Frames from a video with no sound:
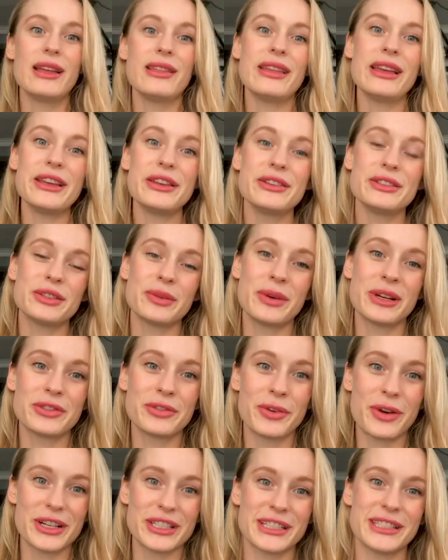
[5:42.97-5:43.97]
Thank you so much
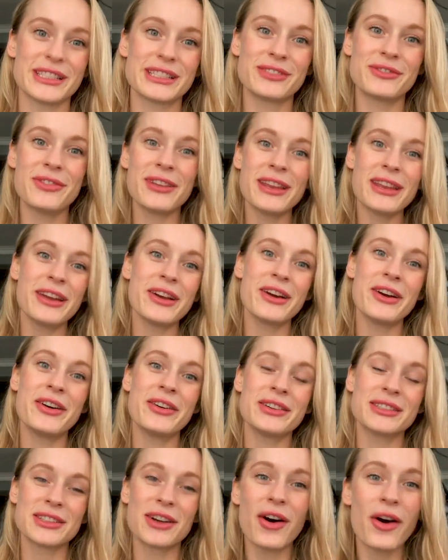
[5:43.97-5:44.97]
for watching this
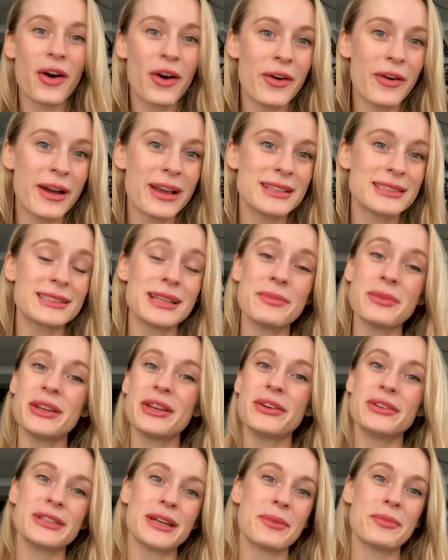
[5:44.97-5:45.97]
video. As always, let me
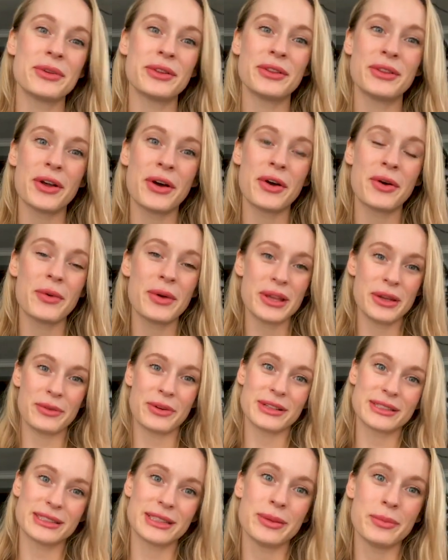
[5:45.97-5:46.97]
know down below what you
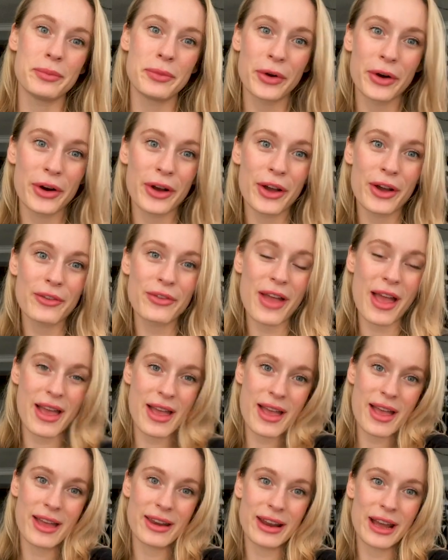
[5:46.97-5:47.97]
want to see more of,
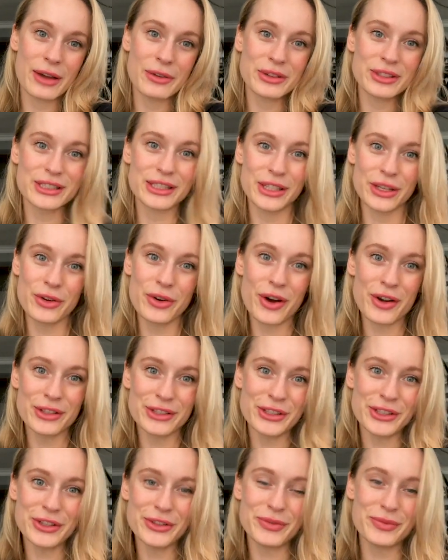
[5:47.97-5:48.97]
and I will see you all
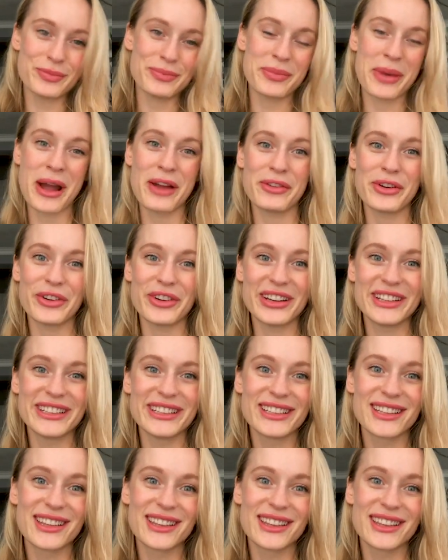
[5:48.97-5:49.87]
soon. Bye everyone.